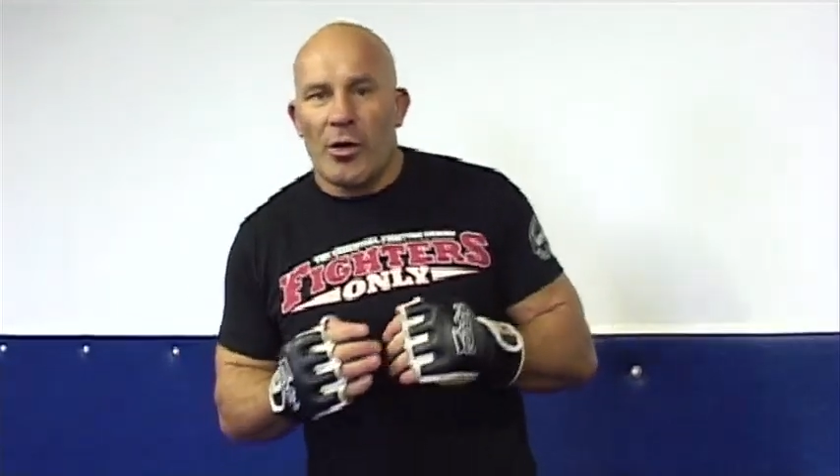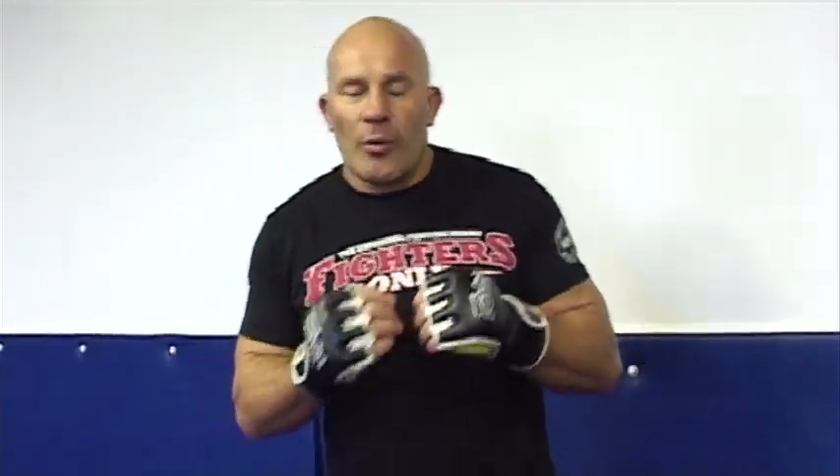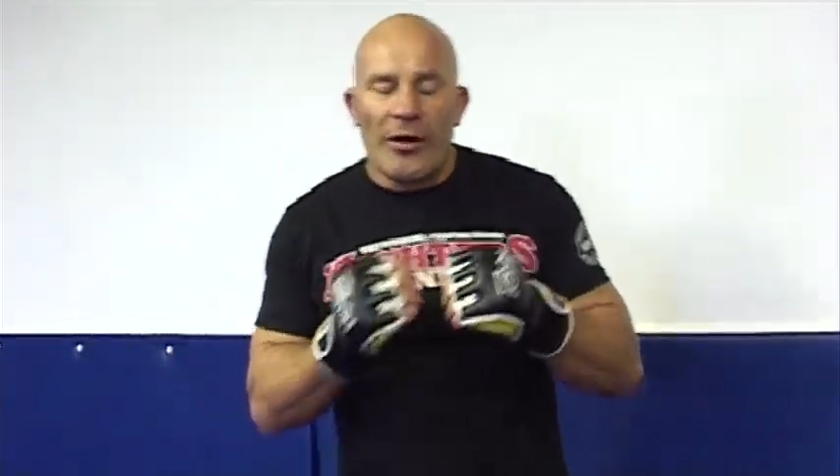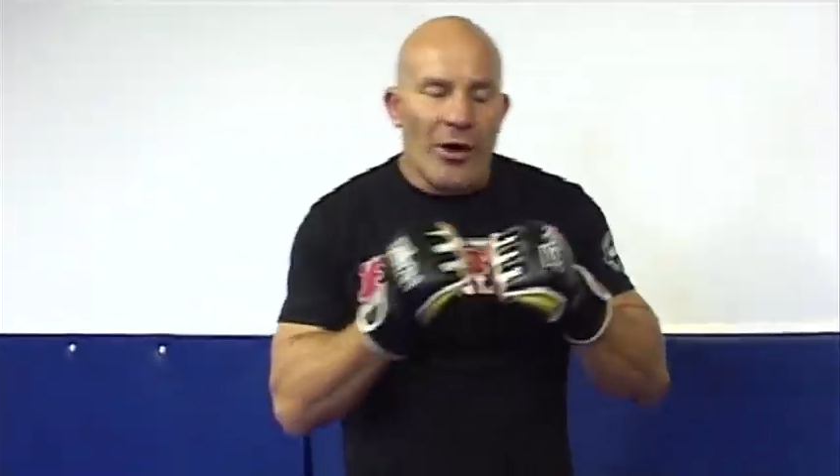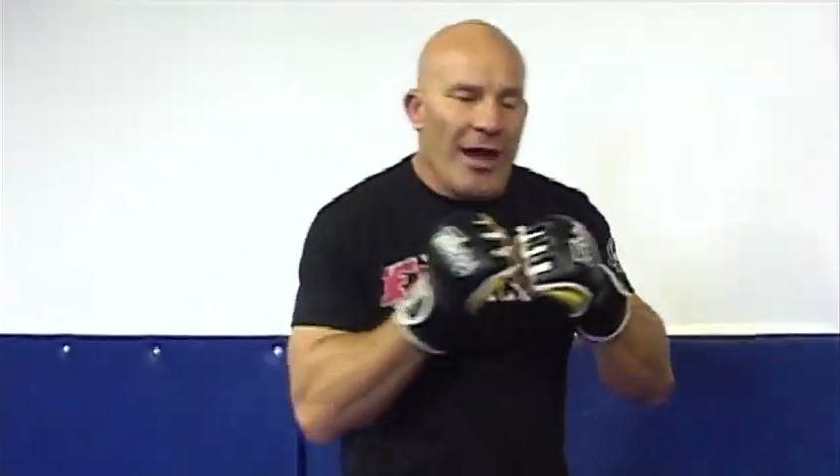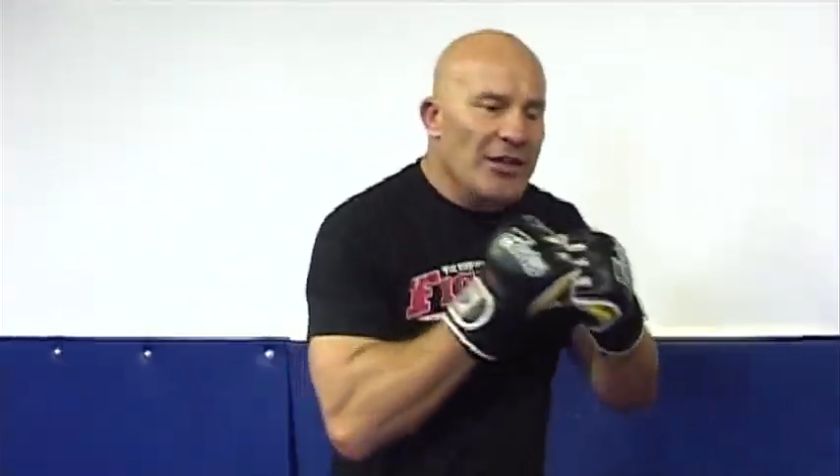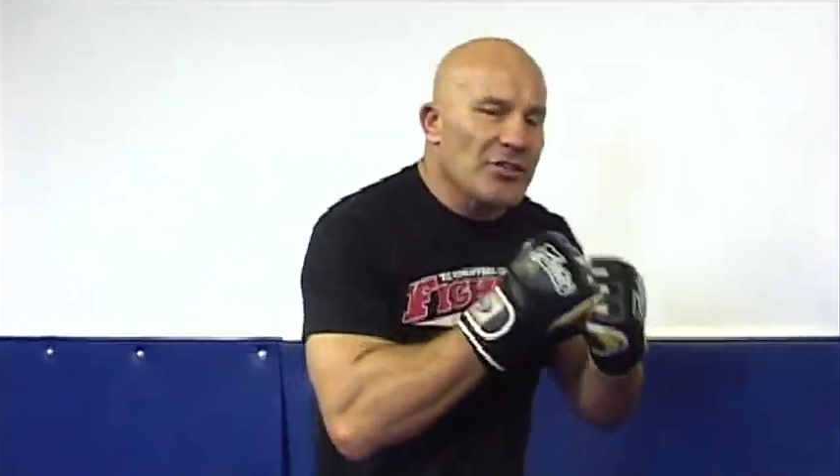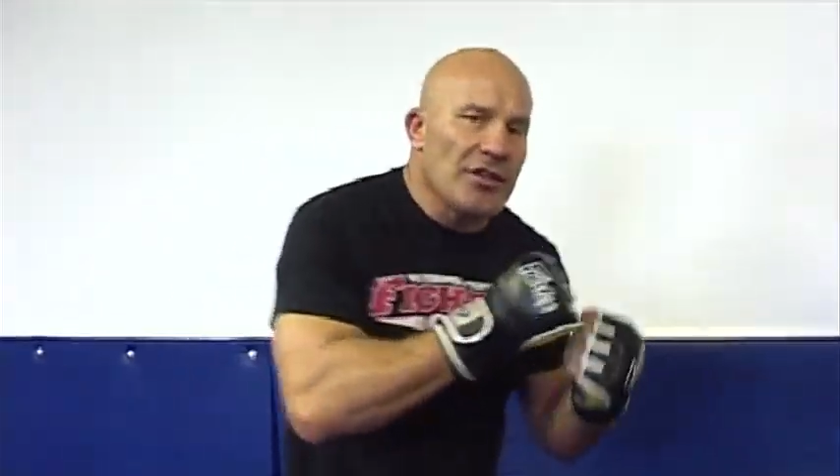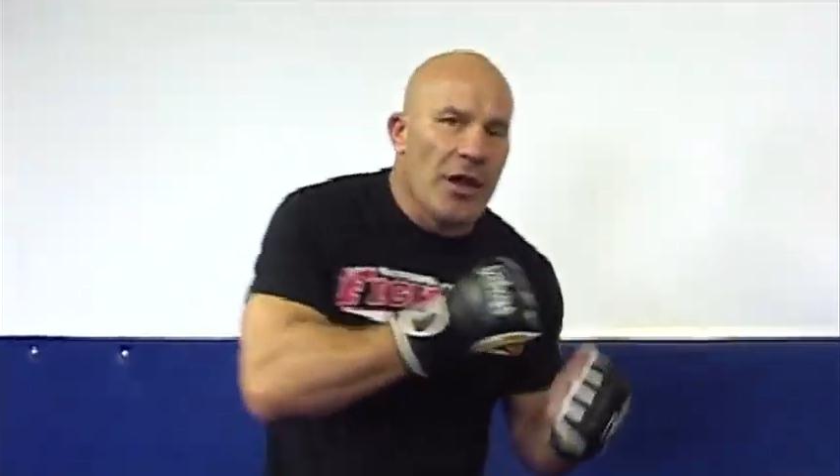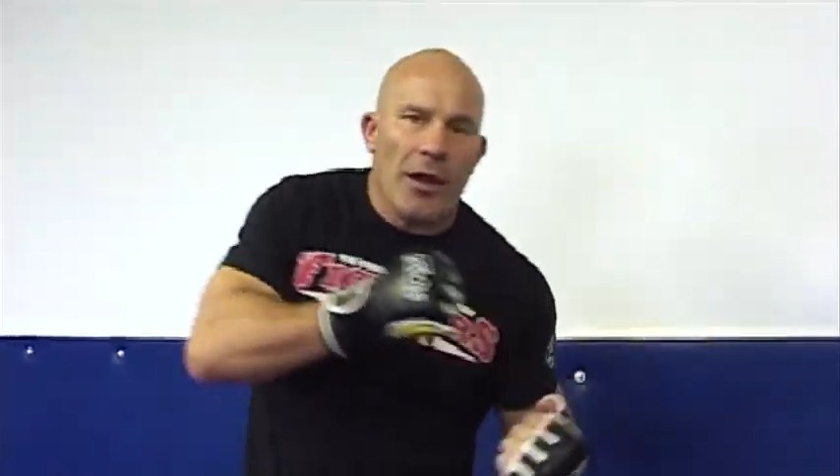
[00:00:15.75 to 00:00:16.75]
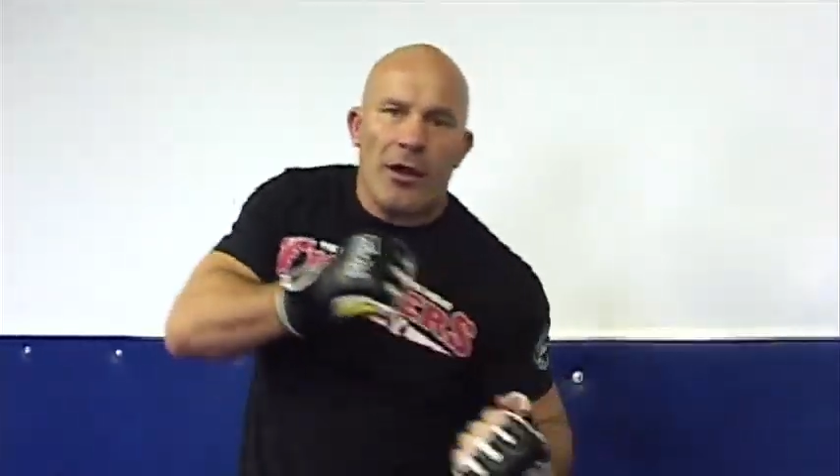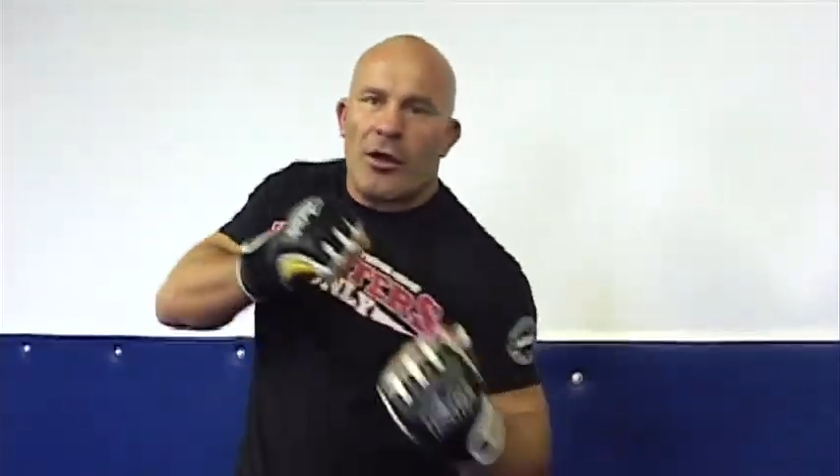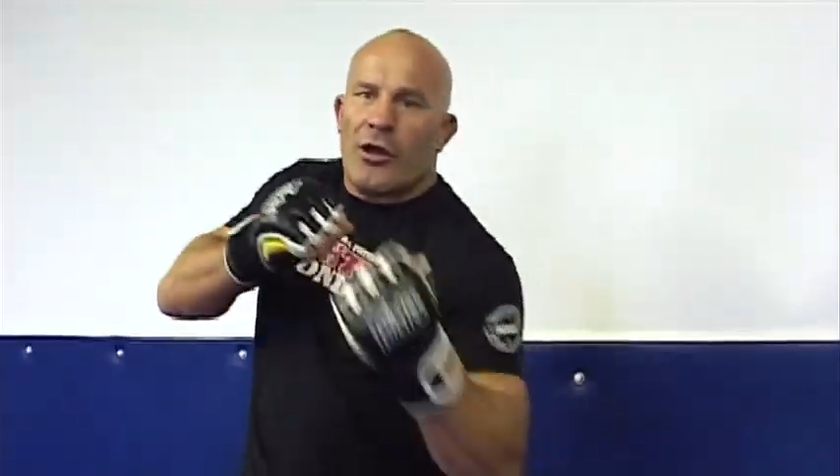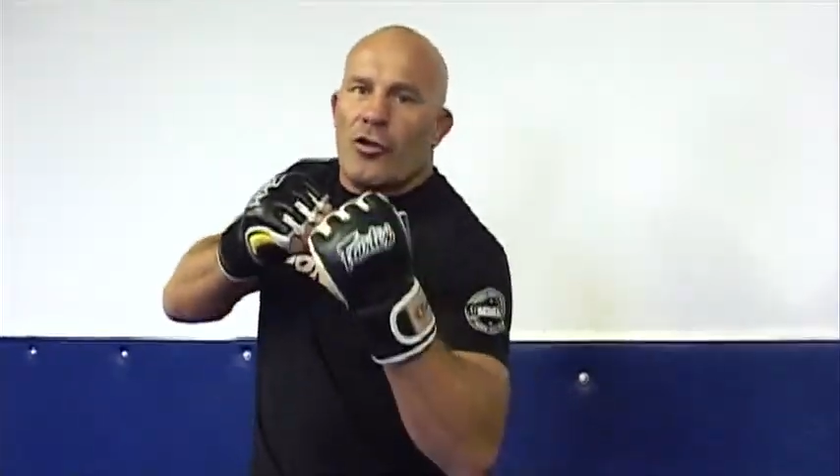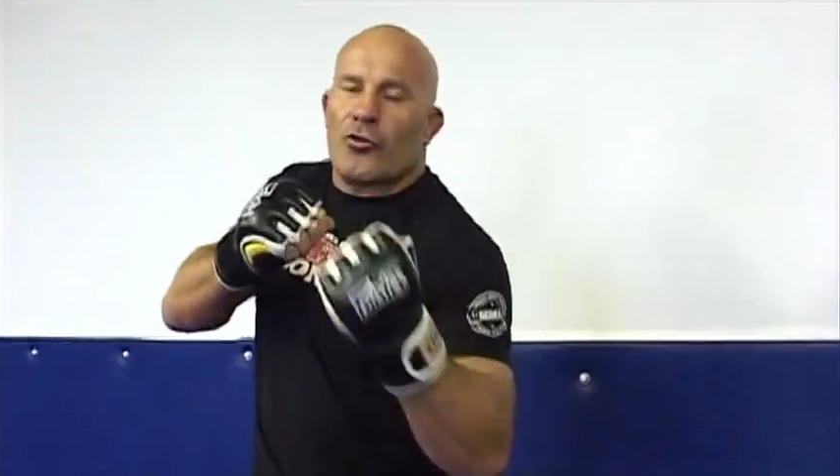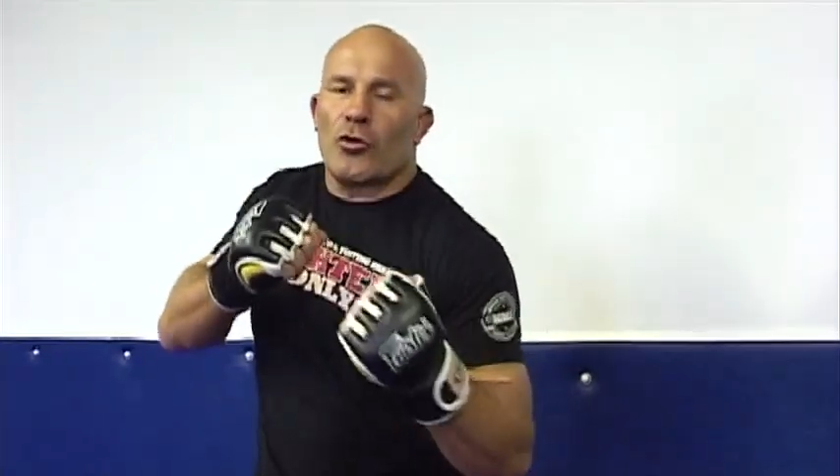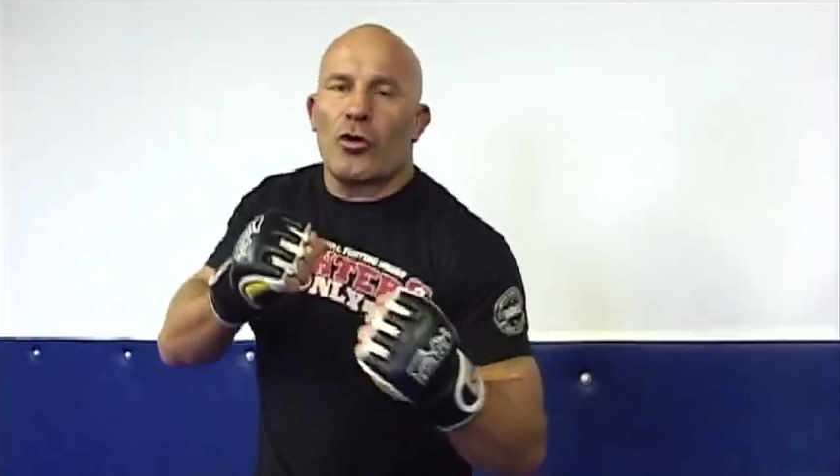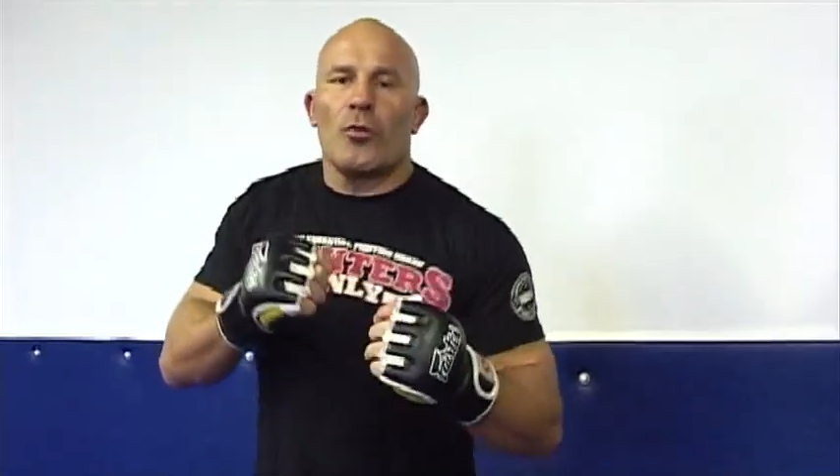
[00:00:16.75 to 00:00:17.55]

We're not actually throwing